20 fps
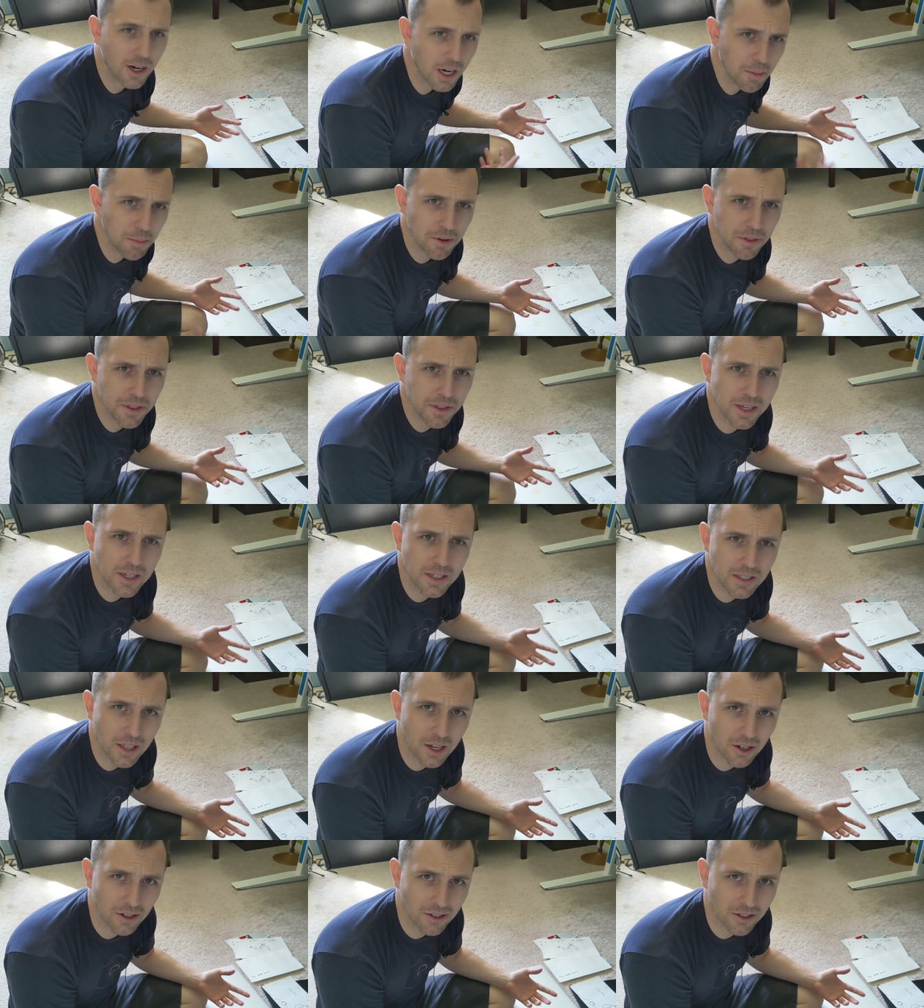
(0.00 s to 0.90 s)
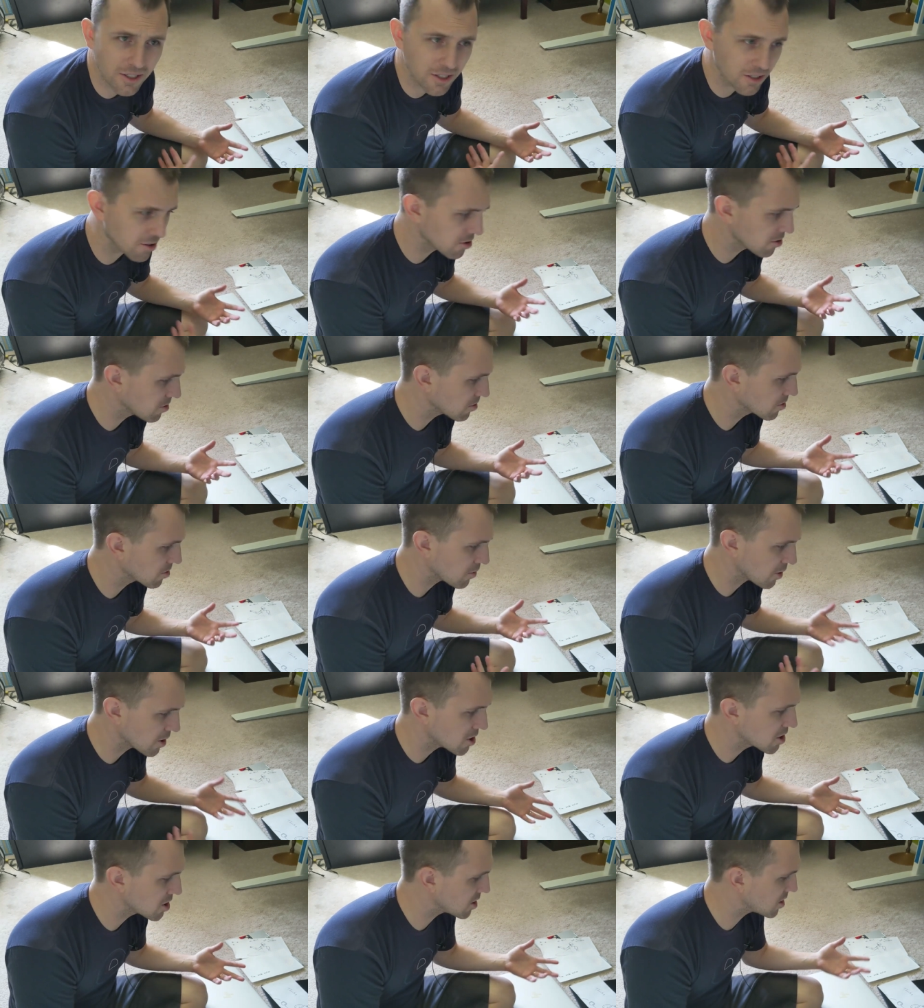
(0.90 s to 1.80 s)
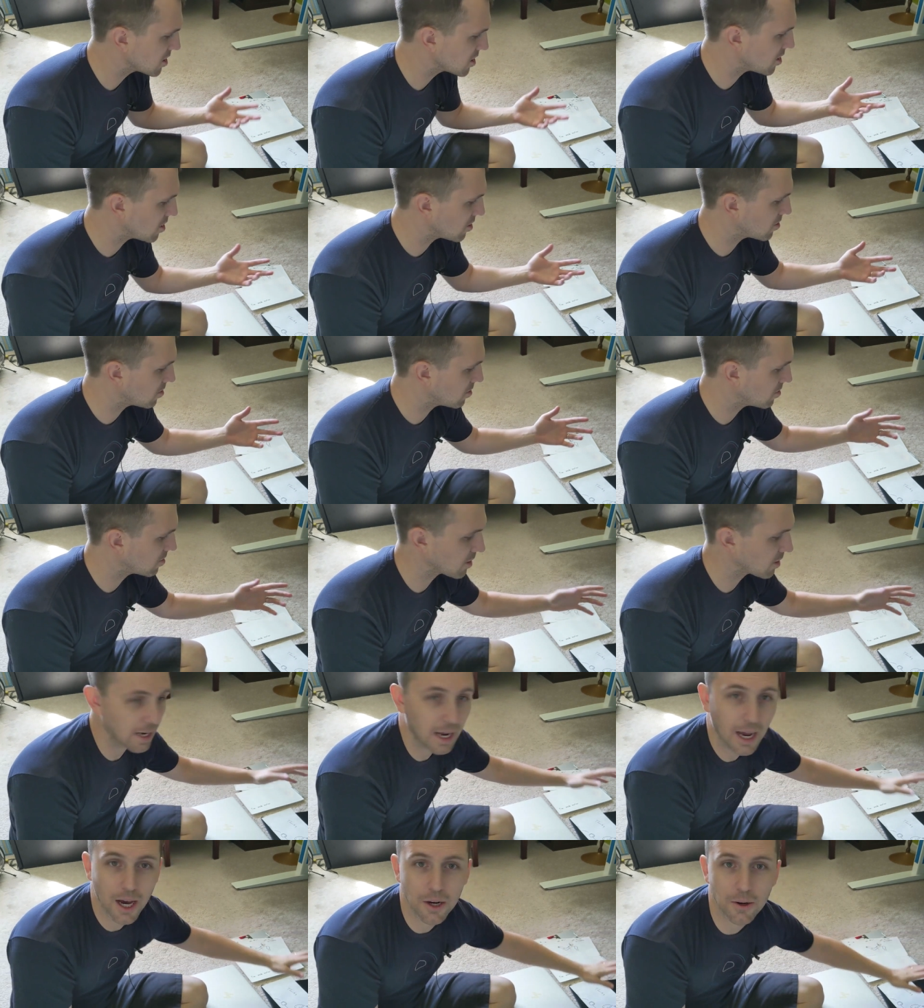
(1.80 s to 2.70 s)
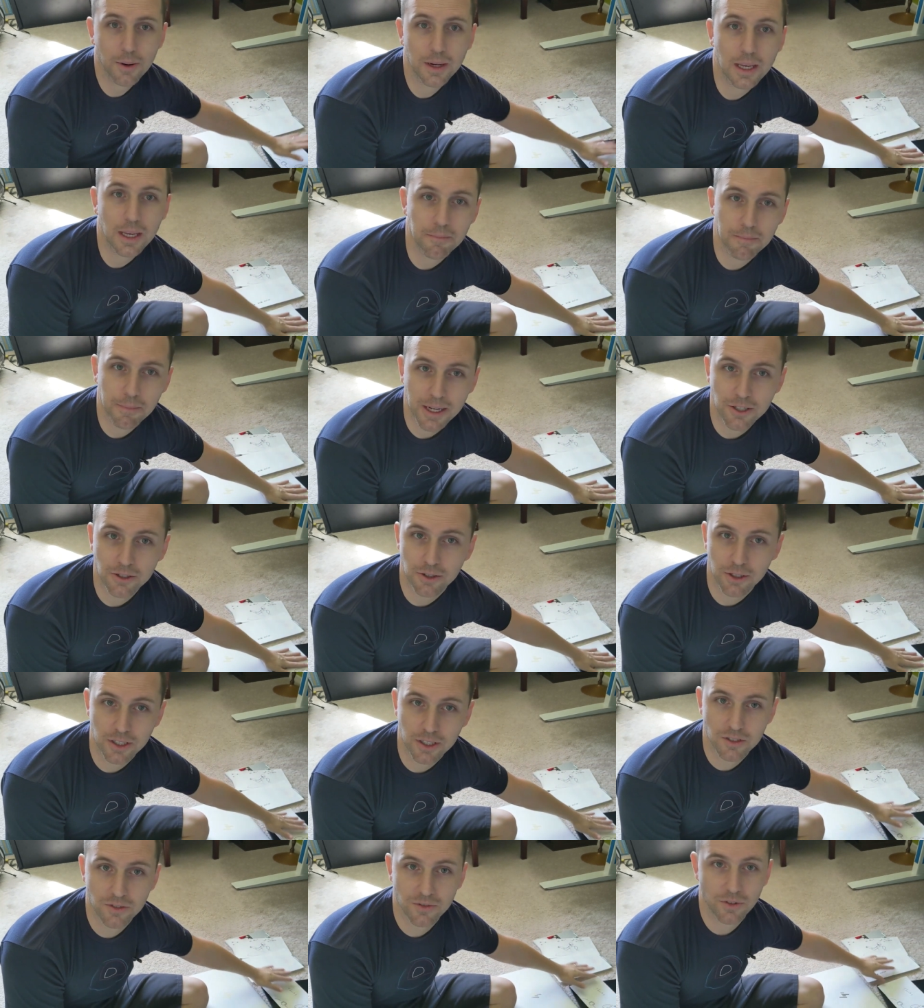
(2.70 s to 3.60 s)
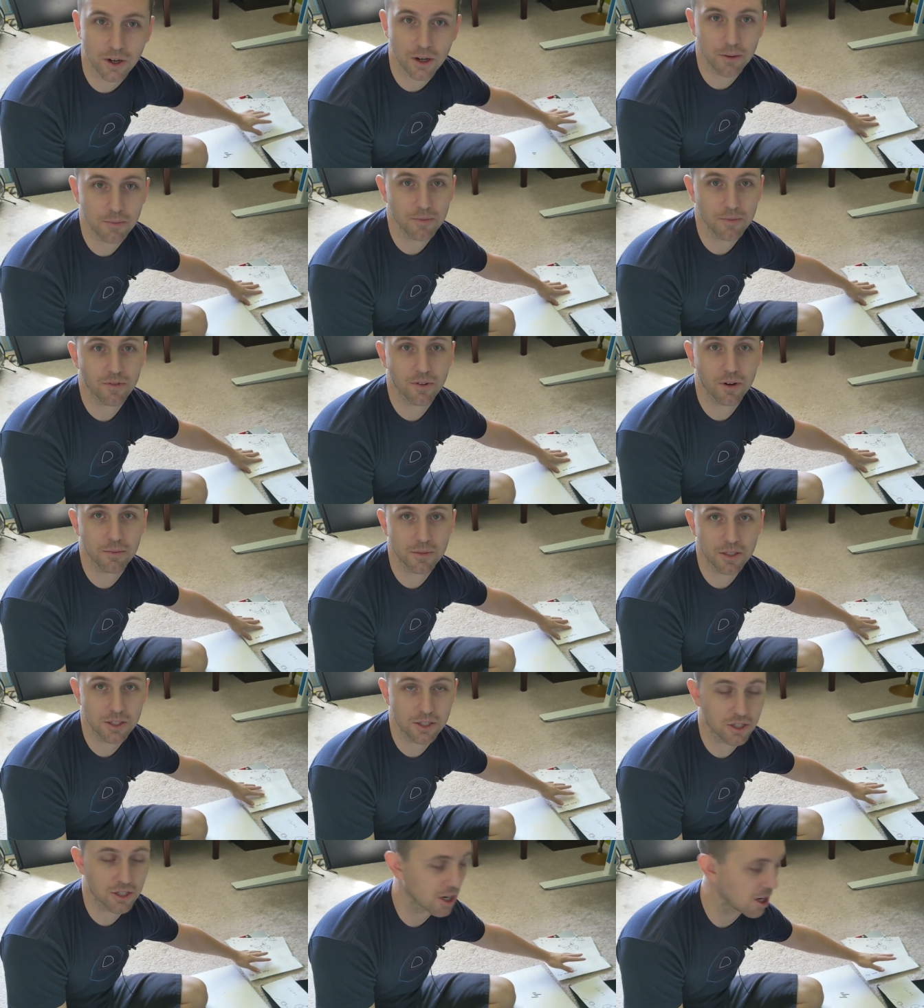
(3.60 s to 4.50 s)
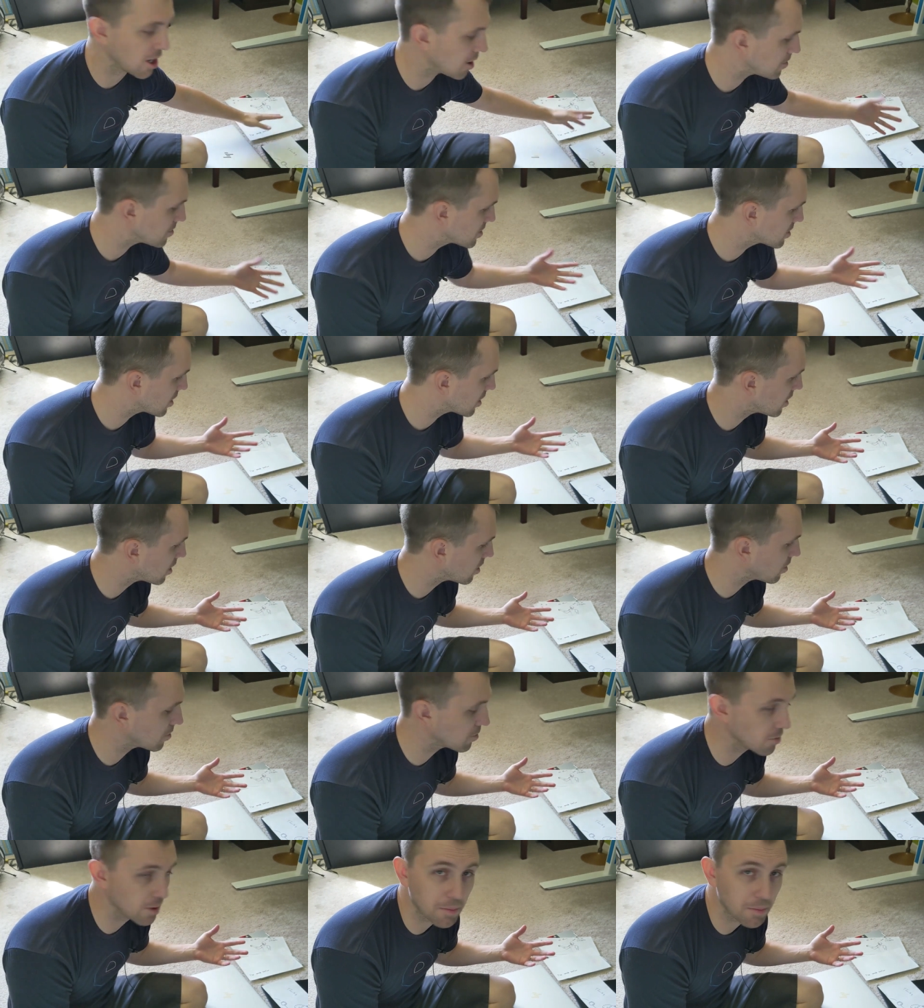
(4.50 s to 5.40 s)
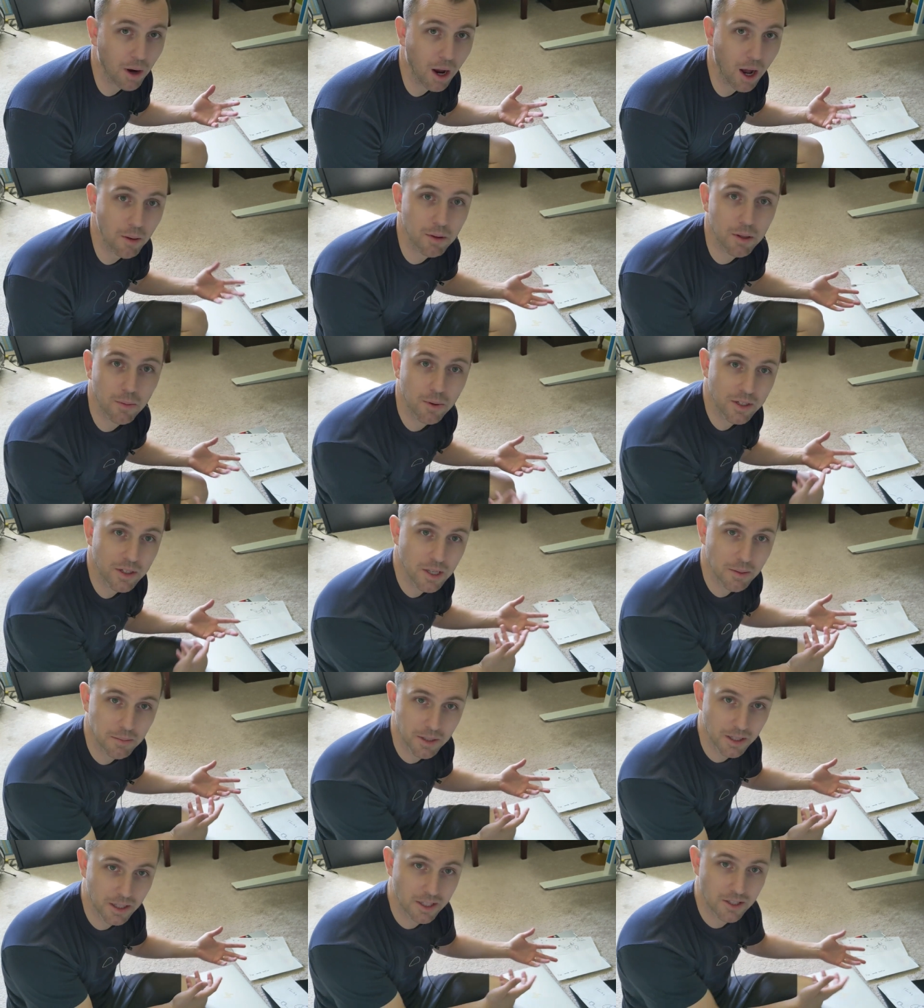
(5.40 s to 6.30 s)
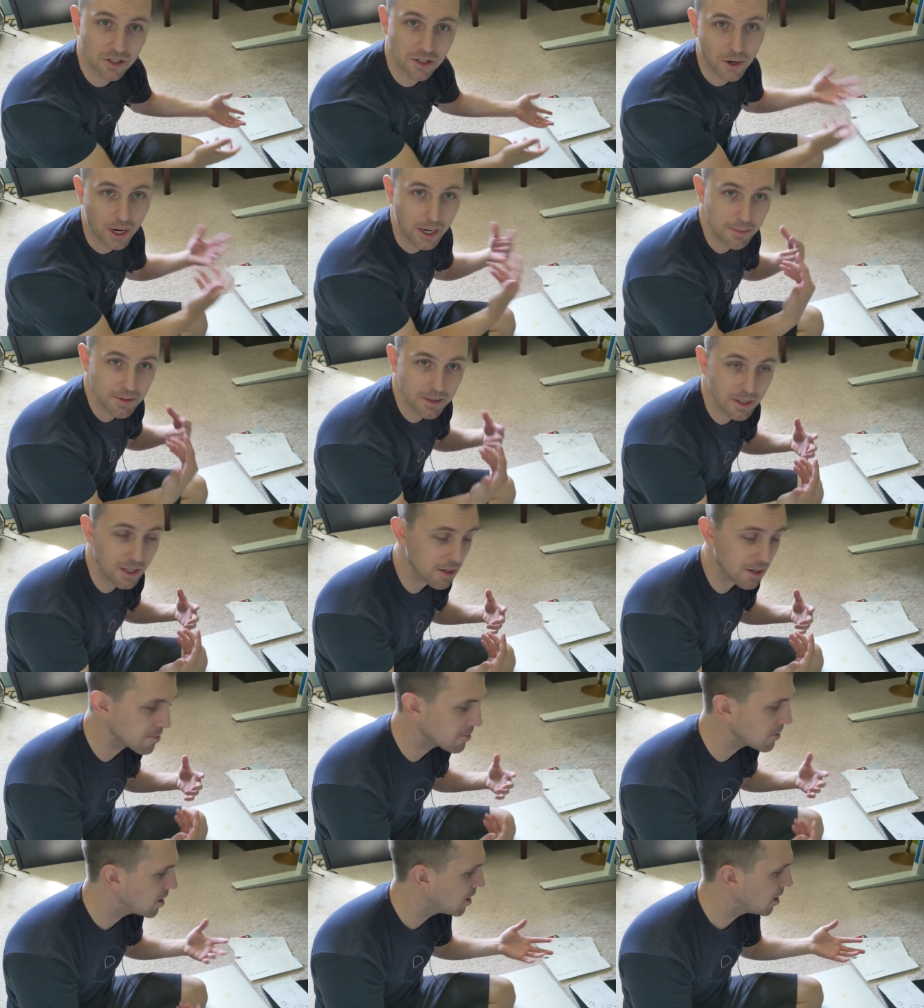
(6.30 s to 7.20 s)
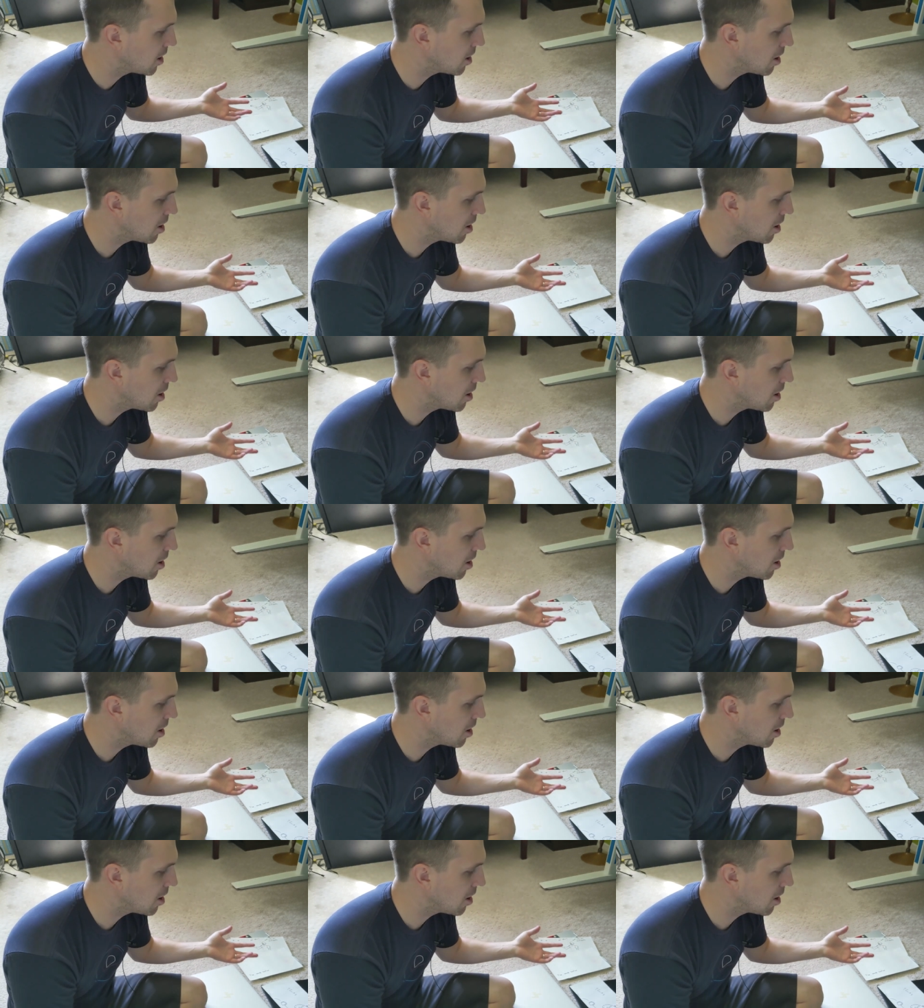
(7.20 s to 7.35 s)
a couple things that are still questions here like how do i get metrics from from these jobs uh, we probably want something that scrapes them